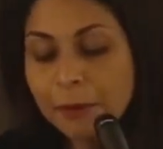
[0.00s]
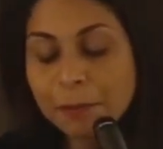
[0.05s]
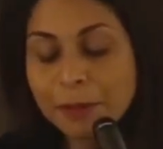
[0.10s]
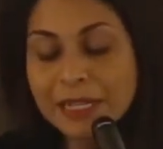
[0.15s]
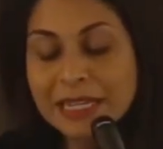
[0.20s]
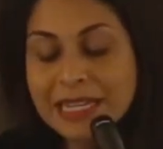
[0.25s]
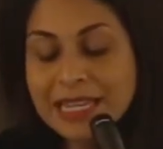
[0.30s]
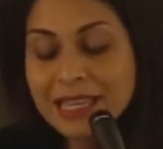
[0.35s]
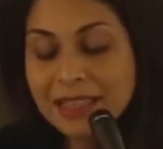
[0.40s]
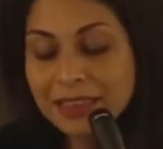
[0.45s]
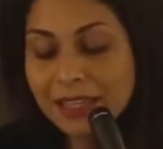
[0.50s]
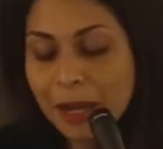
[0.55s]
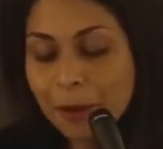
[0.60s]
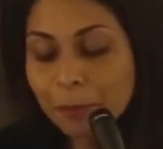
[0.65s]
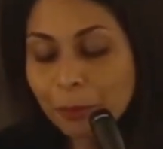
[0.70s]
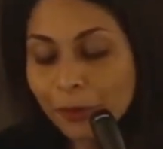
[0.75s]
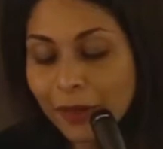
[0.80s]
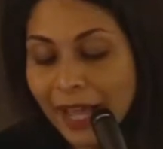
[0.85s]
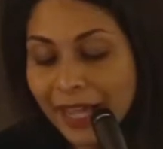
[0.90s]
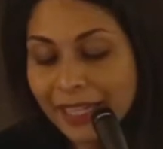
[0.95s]
beneath
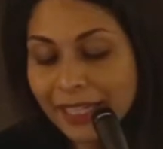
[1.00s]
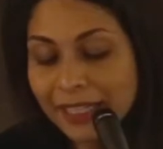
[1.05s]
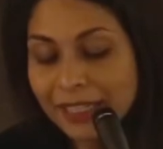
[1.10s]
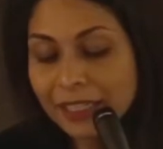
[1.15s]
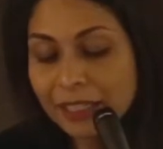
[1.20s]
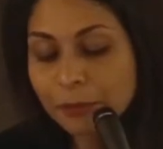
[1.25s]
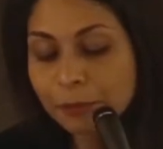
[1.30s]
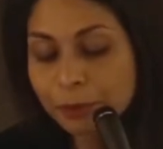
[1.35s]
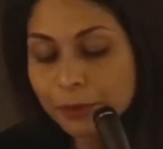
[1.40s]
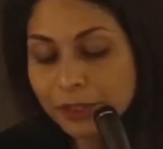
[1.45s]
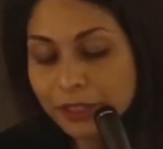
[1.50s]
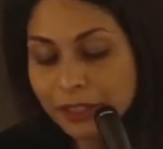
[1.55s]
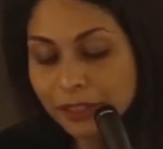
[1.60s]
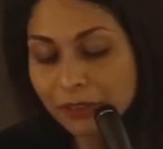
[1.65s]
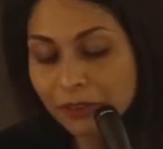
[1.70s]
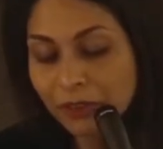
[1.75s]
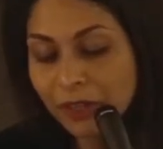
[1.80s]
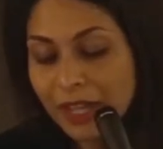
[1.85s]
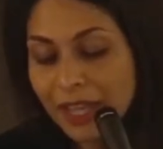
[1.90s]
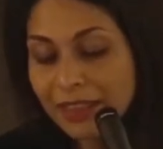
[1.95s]
a blackening
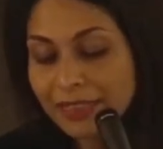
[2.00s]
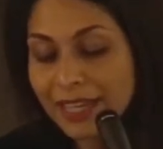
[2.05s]
blue